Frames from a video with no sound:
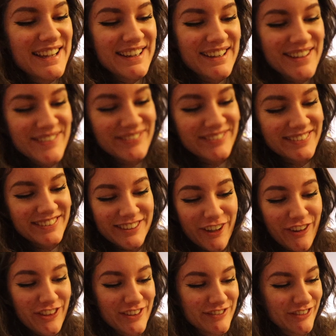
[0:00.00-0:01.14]

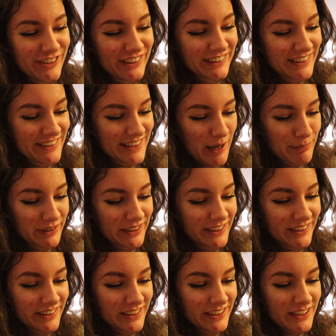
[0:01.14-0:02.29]
Nothing really is happening,